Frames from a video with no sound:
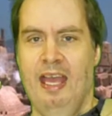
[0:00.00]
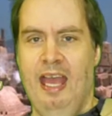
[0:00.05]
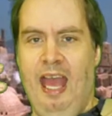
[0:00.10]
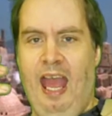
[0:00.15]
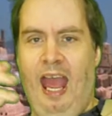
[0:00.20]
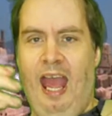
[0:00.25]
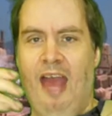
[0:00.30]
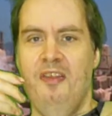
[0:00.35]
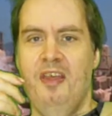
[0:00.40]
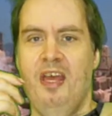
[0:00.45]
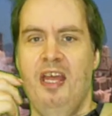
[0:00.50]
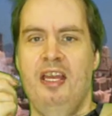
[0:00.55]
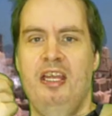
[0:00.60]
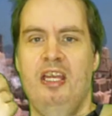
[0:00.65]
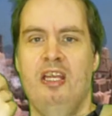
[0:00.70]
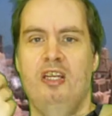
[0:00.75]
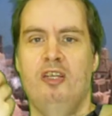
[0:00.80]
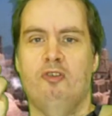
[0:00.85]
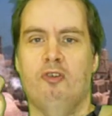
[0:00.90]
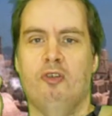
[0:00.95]
and then
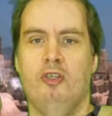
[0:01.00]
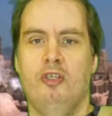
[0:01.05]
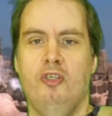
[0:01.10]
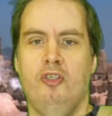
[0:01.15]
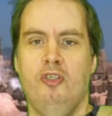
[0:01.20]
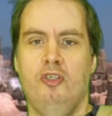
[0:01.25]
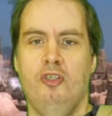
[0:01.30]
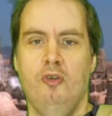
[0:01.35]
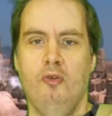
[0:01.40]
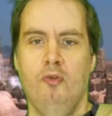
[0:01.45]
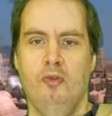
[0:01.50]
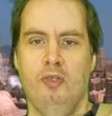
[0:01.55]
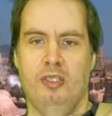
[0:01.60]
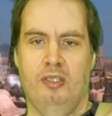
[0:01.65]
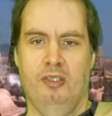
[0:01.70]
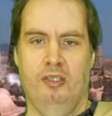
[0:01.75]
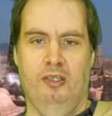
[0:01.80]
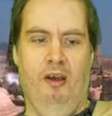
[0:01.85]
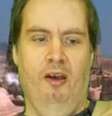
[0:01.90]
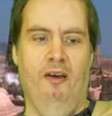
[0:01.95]

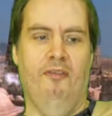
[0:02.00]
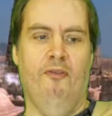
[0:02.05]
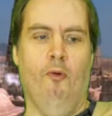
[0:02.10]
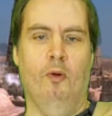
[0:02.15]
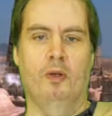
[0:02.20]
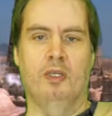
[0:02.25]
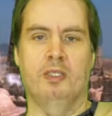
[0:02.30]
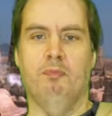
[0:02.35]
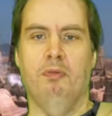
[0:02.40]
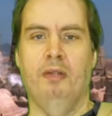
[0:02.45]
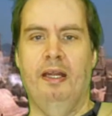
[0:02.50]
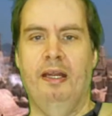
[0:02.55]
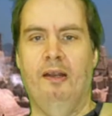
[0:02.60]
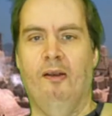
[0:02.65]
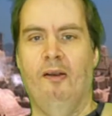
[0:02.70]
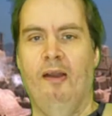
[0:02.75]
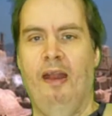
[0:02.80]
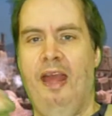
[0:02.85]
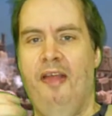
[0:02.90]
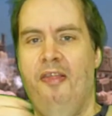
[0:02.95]
introduce a force
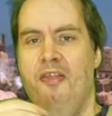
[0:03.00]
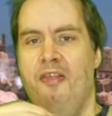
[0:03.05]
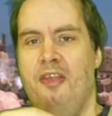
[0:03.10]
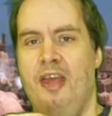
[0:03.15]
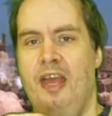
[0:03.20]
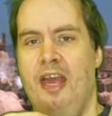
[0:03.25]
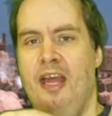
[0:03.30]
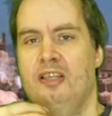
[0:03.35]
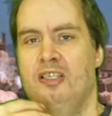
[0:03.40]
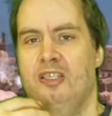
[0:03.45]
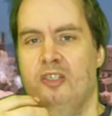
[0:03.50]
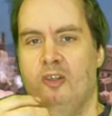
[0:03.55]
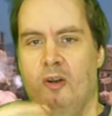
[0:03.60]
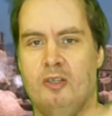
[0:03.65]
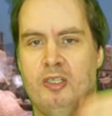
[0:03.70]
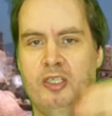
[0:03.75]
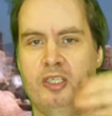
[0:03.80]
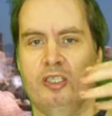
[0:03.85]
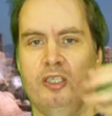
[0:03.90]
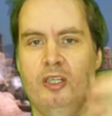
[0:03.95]
player and then start
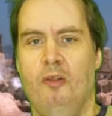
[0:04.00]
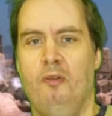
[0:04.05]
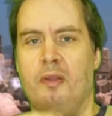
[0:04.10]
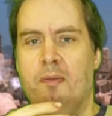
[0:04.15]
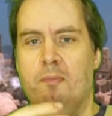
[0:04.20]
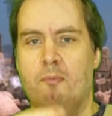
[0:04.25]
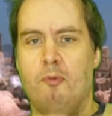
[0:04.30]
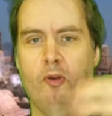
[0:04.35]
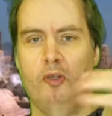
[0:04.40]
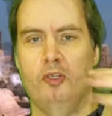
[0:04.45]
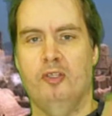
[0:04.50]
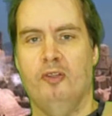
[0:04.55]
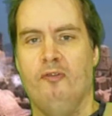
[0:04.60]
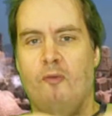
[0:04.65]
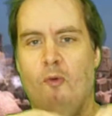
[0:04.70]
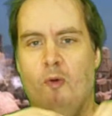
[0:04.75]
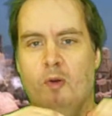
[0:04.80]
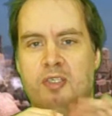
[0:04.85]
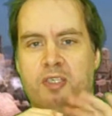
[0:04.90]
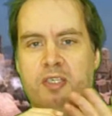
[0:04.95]
to slowly push the
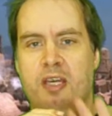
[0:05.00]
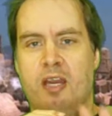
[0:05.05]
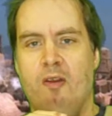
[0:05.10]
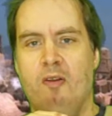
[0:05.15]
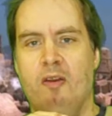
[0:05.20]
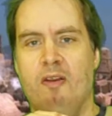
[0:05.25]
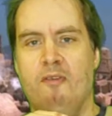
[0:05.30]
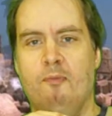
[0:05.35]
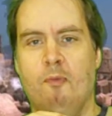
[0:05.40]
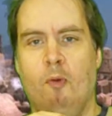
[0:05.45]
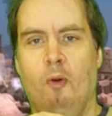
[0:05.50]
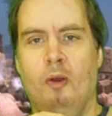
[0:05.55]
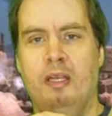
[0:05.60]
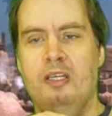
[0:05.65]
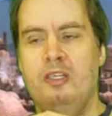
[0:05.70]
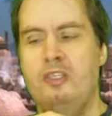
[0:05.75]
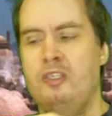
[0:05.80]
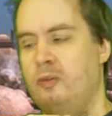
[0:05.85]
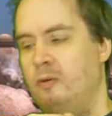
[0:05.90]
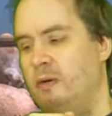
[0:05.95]
force narrative more
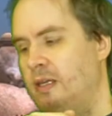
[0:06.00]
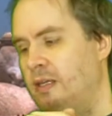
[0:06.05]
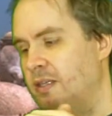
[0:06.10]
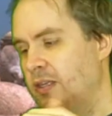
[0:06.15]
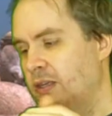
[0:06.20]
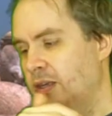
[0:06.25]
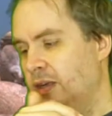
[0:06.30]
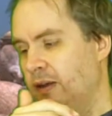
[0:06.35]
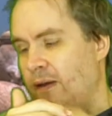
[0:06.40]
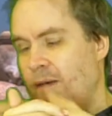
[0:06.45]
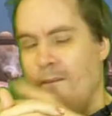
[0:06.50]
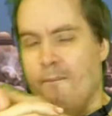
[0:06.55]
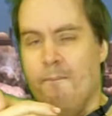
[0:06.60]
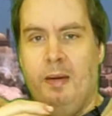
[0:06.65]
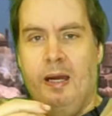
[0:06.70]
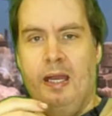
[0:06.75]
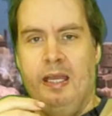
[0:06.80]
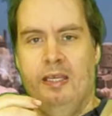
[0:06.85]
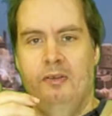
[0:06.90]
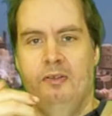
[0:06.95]
into it
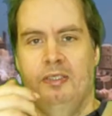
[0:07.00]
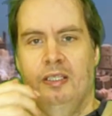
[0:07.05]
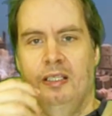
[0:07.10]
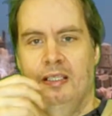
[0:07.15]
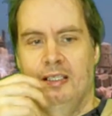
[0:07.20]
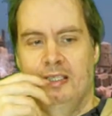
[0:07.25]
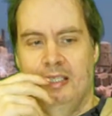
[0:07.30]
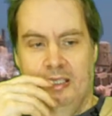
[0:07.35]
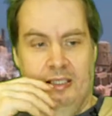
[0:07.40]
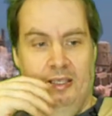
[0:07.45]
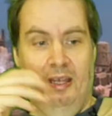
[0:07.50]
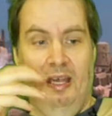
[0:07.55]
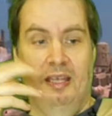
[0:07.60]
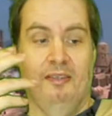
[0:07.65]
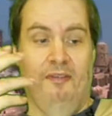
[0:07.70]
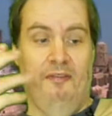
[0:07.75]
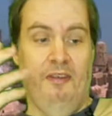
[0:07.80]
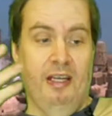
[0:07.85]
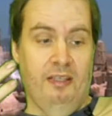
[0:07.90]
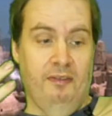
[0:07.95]
by using this as, a, as
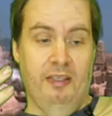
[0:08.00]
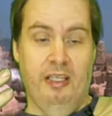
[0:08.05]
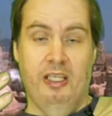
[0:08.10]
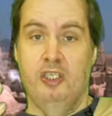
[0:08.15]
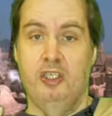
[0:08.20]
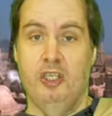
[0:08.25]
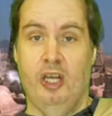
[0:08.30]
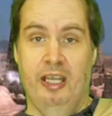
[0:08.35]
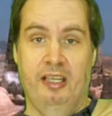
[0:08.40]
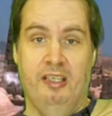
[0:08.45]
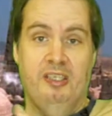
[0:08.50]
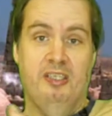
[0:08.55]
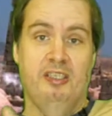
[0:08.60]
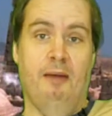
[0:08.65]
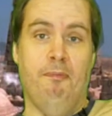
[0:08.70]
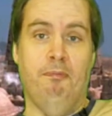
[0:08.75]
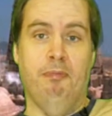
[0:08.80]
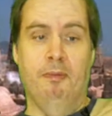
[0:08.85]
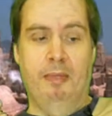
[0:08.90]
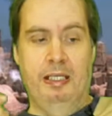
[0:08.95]
effectively a giant
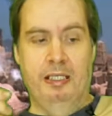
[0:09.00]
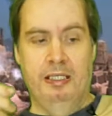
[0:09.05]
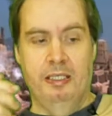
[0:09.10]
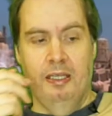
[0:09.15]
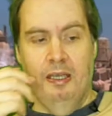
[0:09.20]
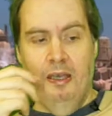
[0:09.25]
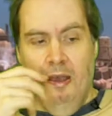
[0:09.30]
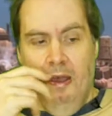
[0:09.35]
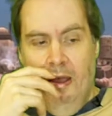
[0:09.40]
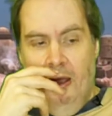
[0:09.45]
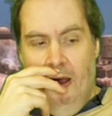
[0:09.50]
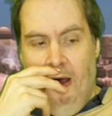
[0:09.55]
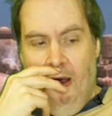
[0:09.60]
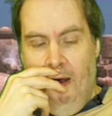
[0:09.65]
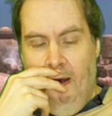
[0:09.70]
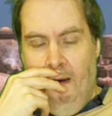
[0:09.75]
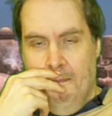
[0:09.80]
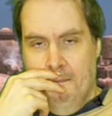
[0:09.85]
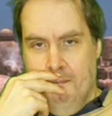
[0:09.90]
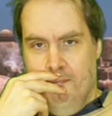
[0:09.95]
supplement.
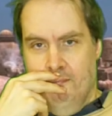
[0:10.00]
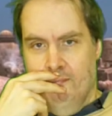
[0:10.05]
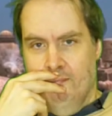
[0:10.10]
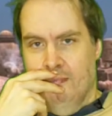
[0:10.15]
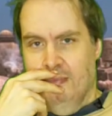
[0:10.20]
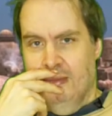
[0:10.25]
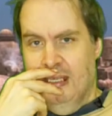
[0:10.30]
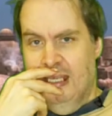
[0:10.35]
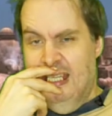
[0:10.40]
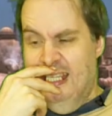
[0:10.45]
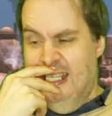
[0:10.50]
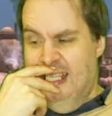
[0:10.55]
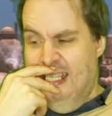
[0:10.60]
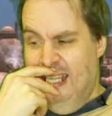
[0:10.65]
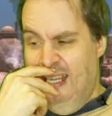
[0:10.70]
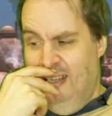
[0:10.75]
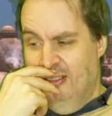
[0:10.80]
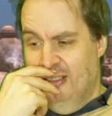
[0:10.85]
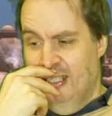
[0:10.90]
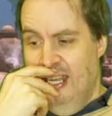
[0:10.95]
Um,
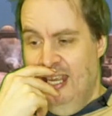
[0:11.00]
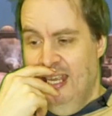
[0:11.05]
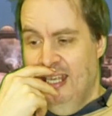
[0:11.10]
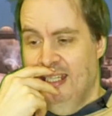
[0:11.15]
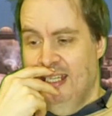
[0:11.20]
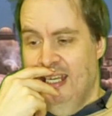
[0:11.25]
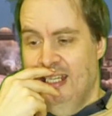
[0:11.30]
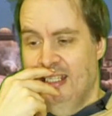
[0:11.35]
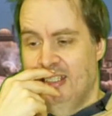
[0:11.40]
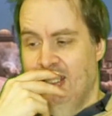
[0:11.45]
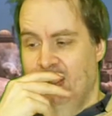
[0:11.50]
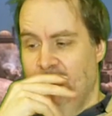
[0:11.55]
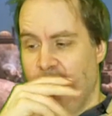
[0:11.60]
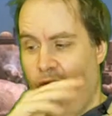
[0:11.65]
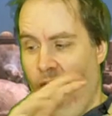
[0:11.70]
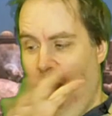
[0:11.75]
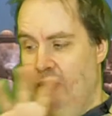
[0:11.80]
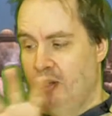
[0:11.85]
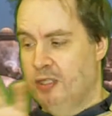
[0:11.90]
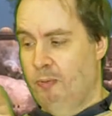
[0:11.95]
now, saying that, uh, as
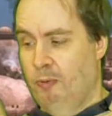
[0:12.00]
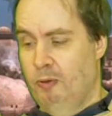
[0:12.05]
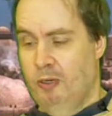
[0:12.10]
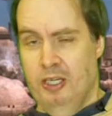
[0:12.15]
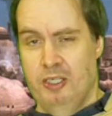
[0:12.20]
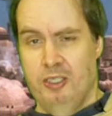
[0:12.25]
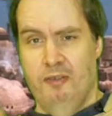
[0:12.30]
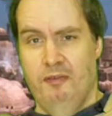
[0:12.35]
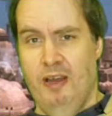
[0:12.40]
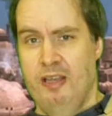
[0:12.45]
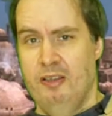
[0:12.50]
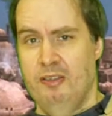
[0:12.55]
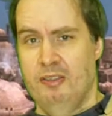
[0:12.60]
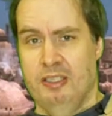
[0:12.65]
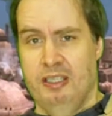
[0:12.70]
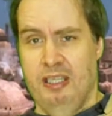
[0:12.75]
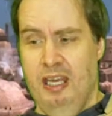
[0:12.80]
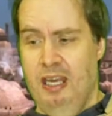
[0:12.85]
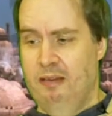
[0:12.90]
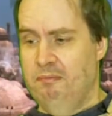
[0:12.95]
far as the production values,
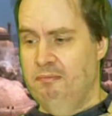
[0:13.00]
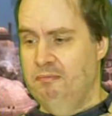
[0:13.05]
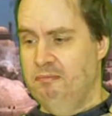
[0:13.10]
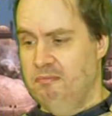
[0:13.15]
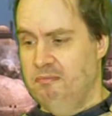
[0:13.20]
again,